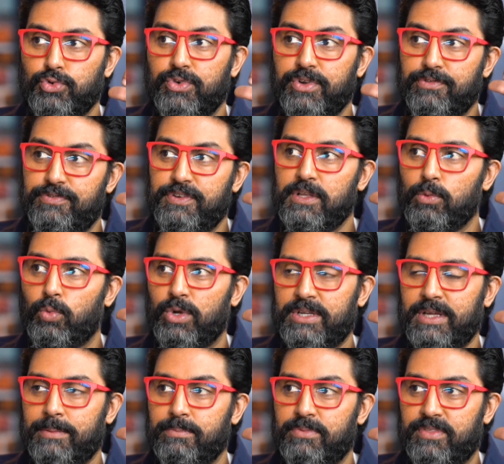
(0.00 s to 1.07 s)
to reveal
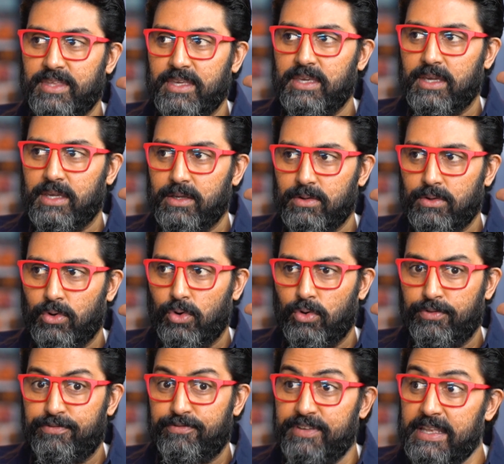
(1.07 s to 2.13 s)
what I'm thinking
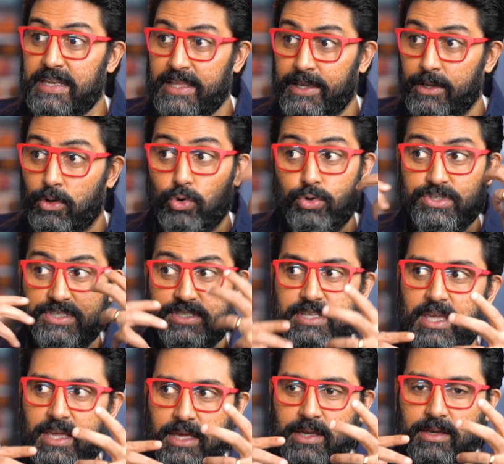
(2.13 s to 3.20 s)
or feeling or
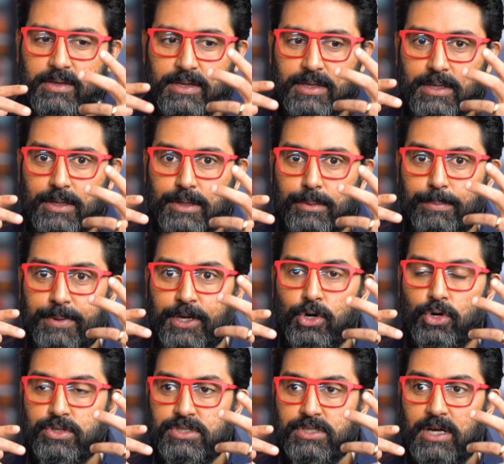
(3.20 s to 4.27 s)
saying
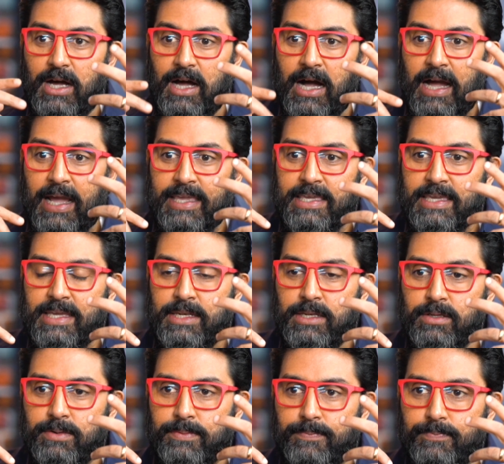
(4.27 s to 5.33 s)
because I
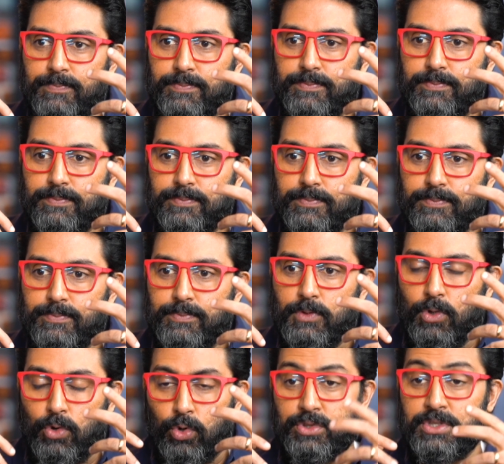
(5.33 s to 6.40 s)
can,
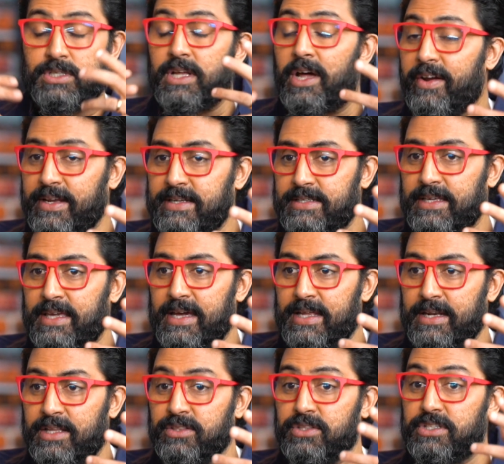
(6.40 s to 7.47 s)
or the director
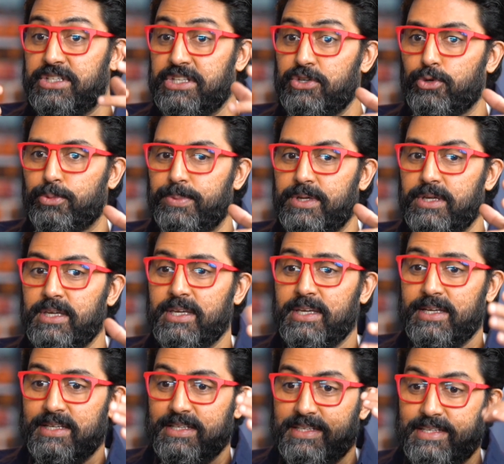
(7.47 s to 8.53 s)
can, and the DOP
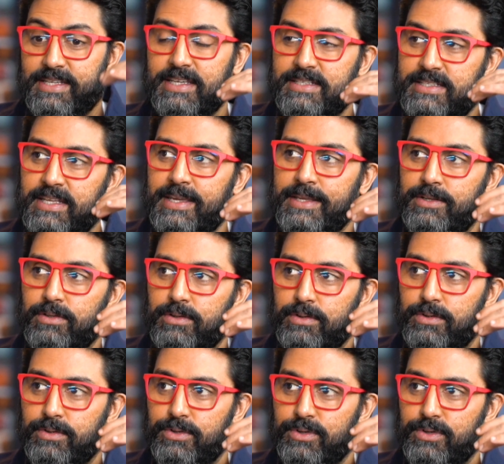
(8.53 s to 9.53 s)
dictate